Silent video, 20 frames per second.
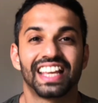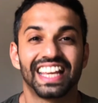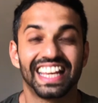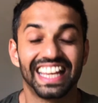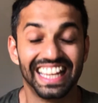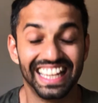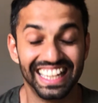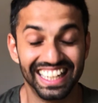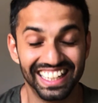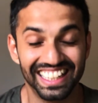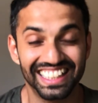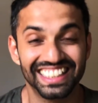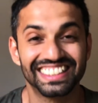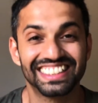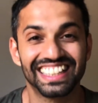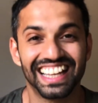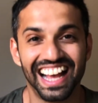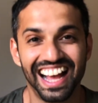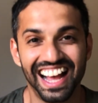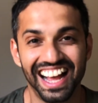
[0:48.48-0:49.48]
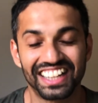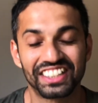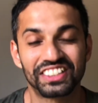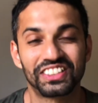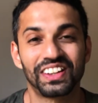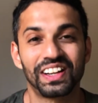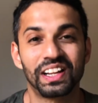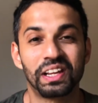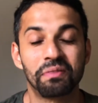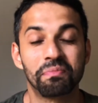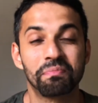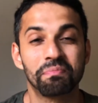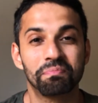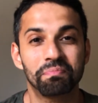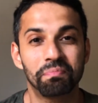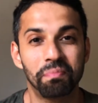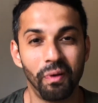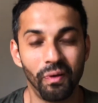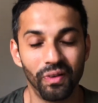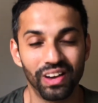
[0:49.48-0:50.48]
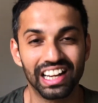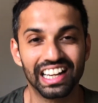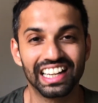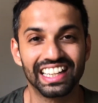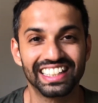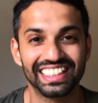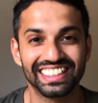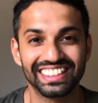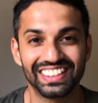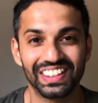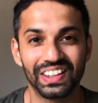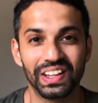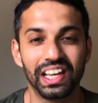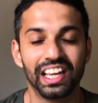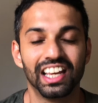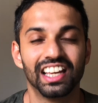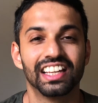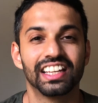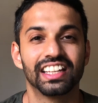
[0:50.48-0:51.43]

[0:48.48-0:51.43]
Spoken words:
It is actually boiling today.